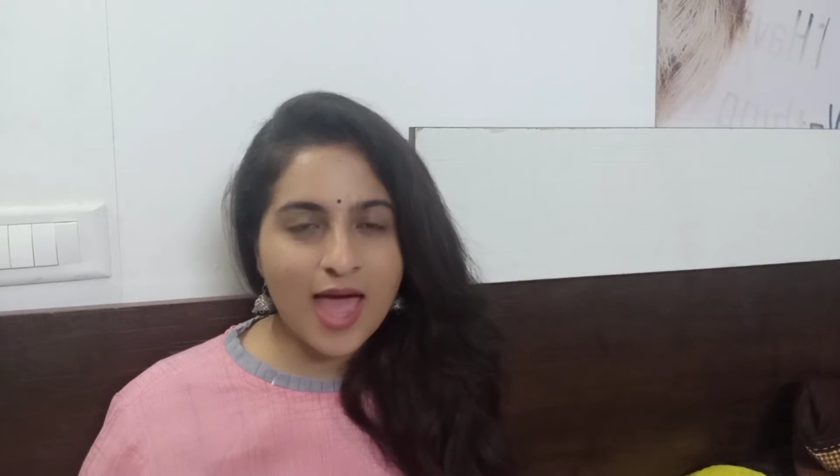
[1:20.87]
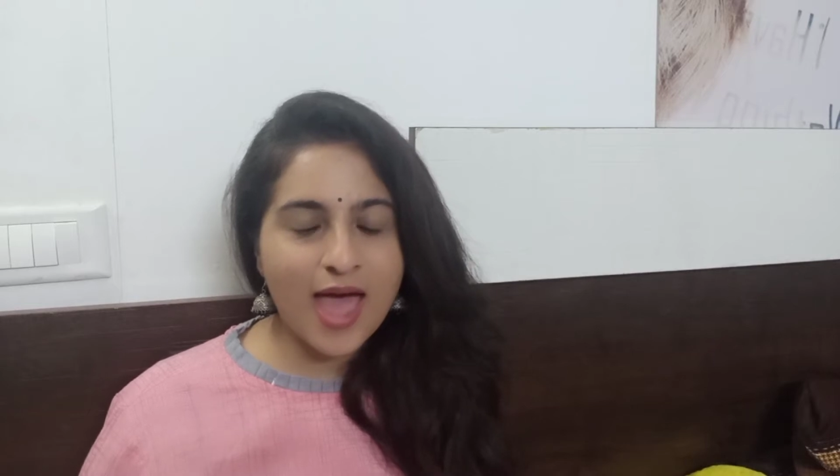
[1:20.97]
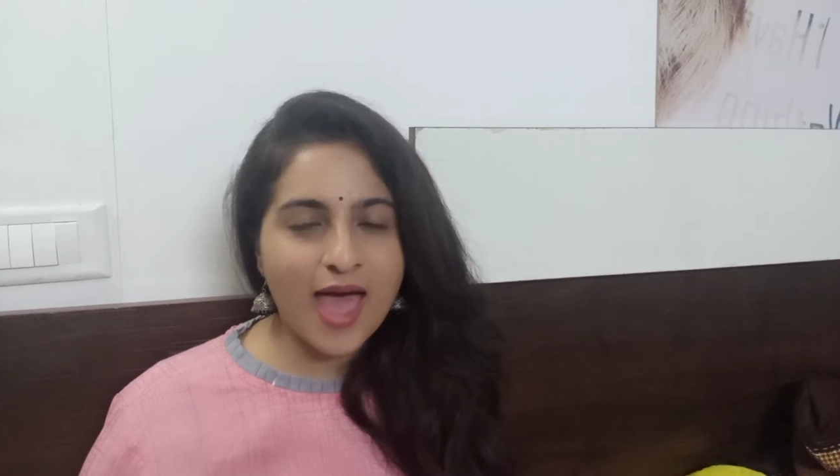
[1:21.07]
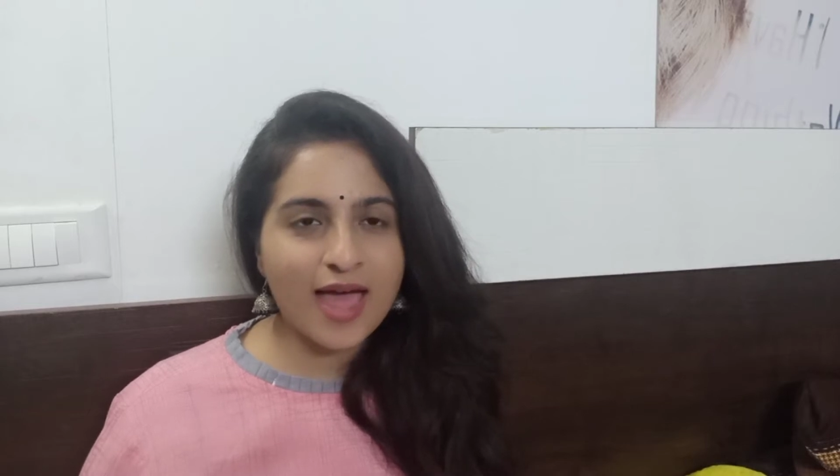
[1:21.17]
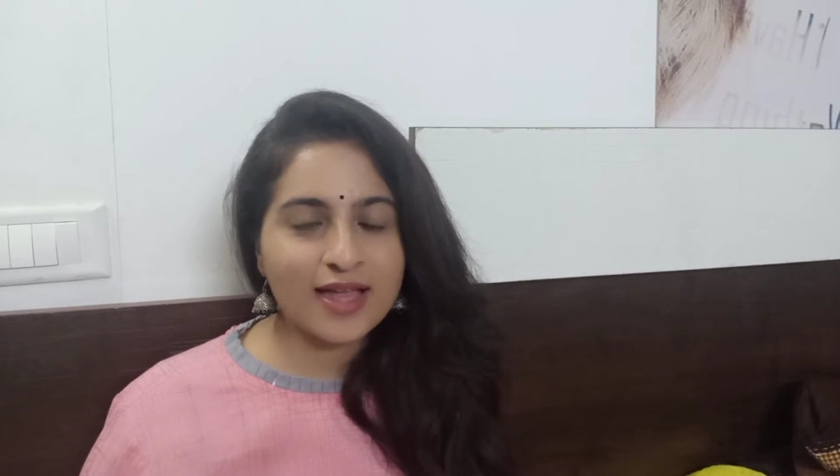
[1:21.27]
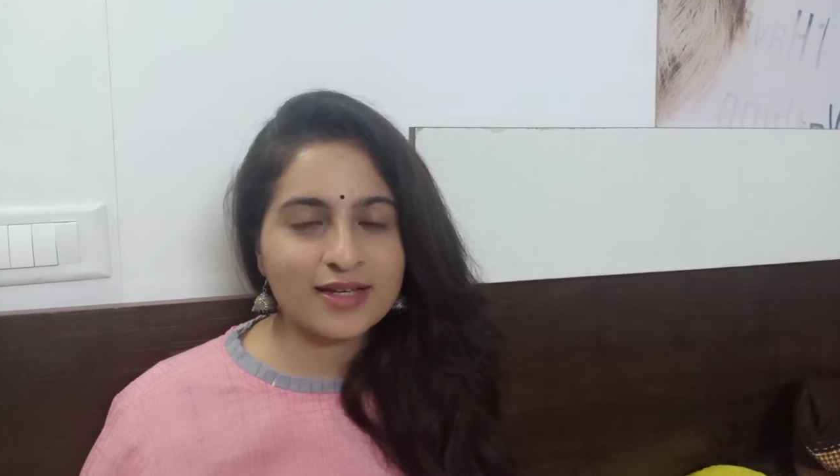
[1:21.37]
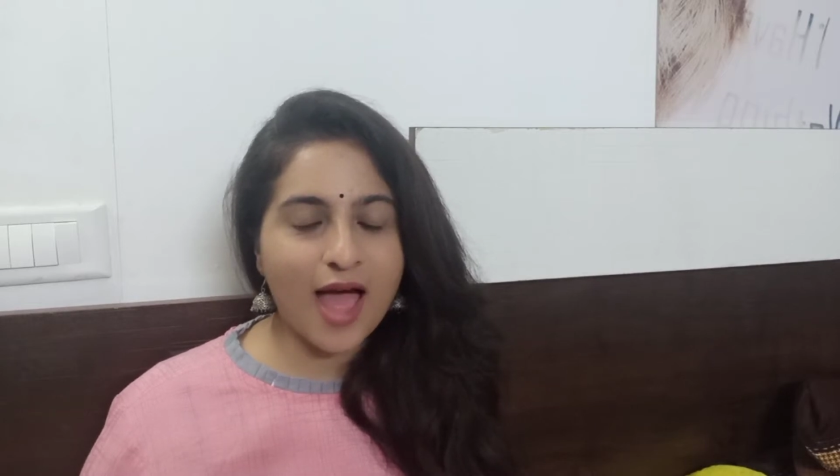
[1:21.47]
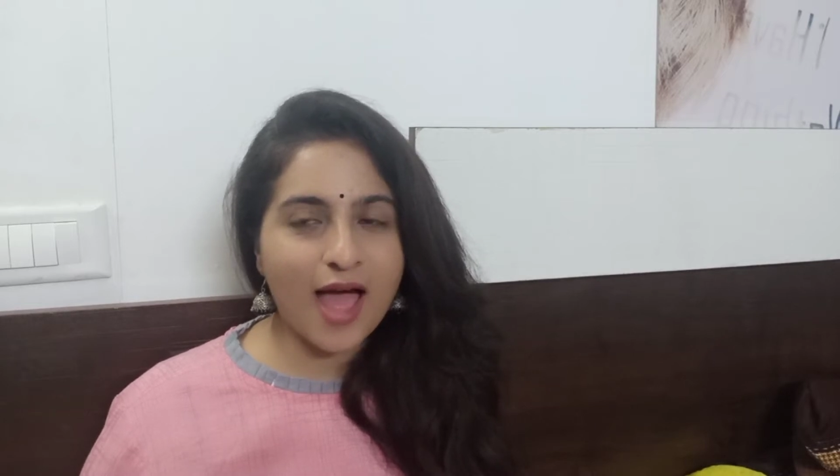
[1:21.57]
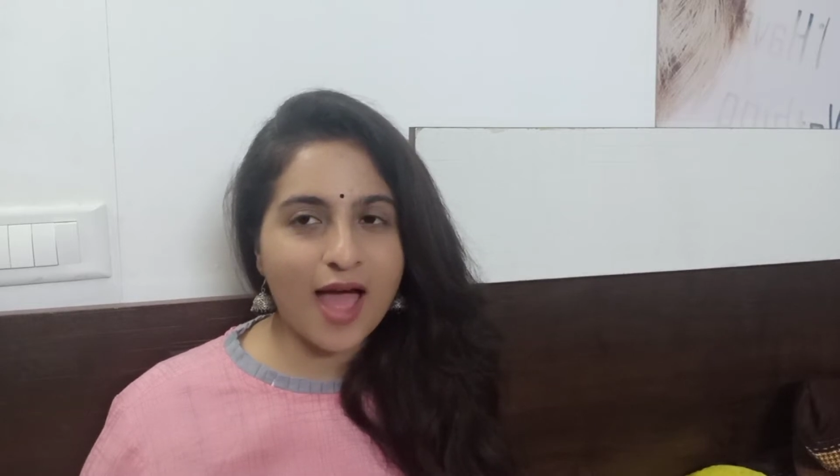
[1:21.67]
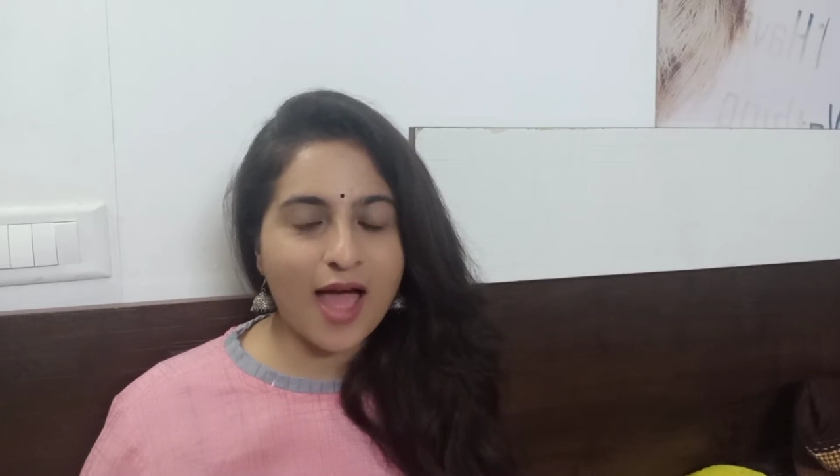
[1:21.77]
and
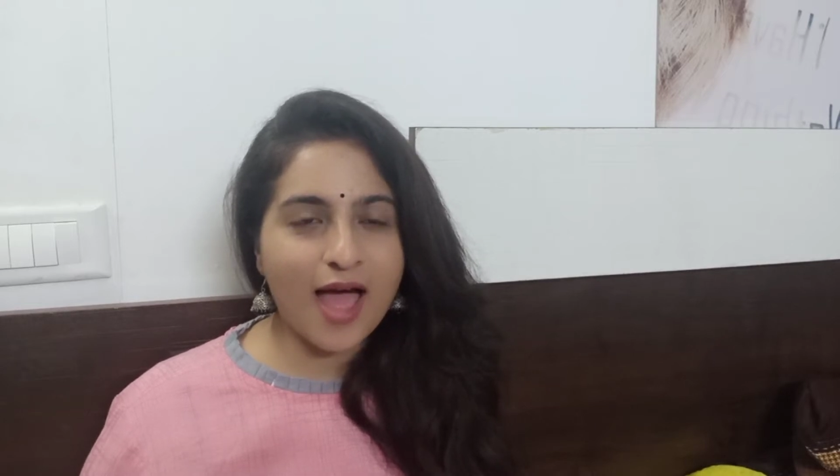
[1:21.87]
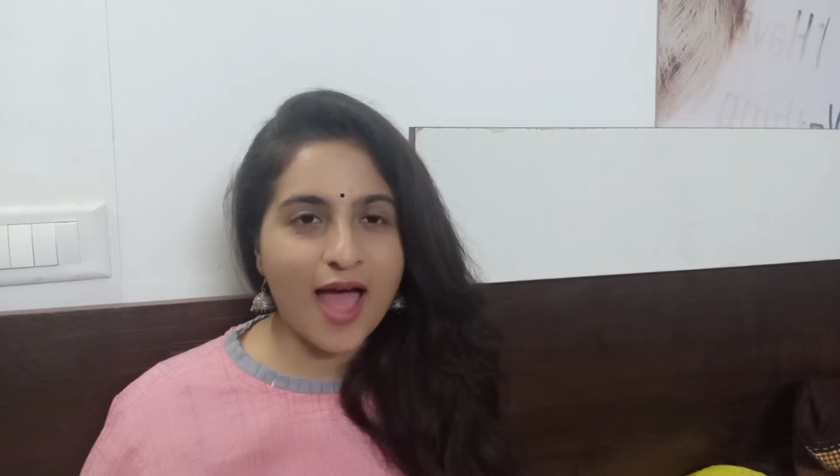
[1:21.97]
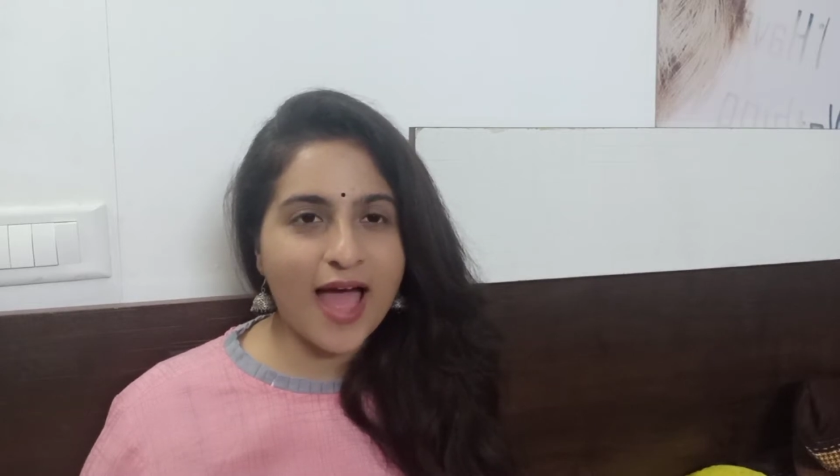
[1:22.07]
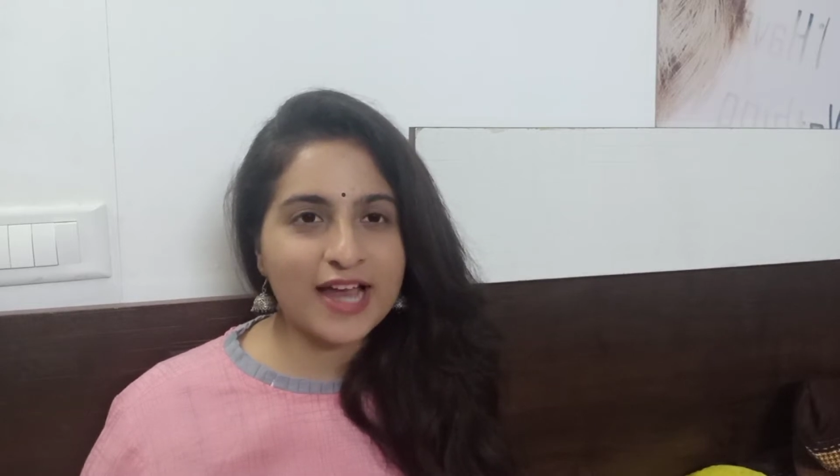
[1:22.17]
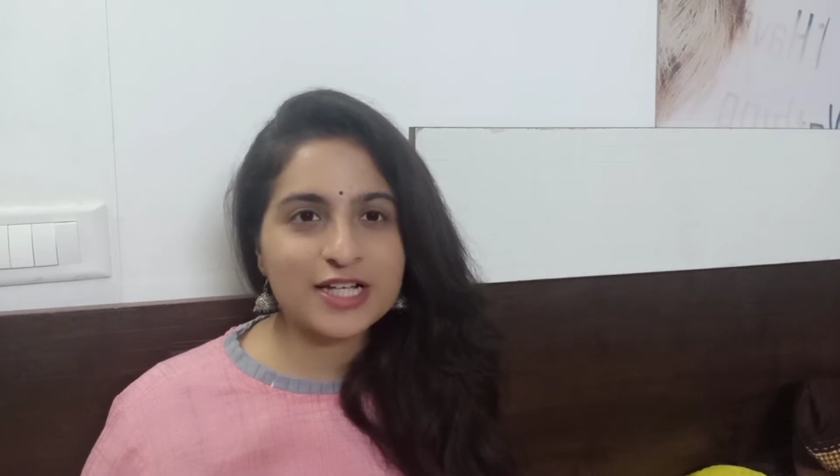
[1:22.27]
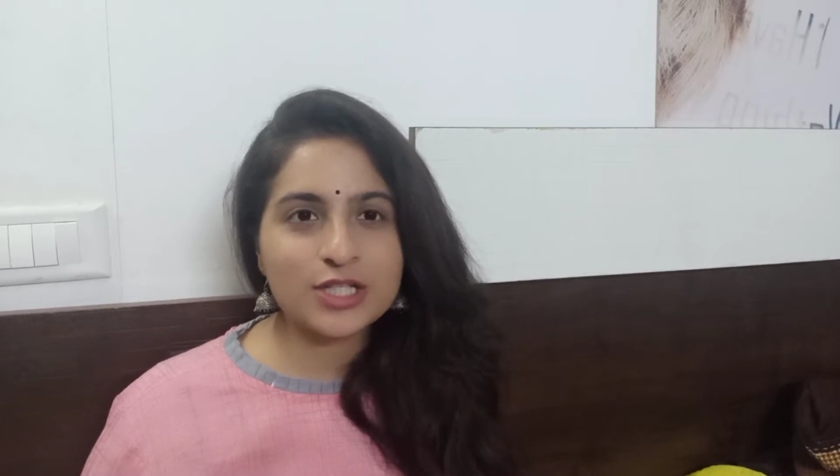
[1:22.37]
I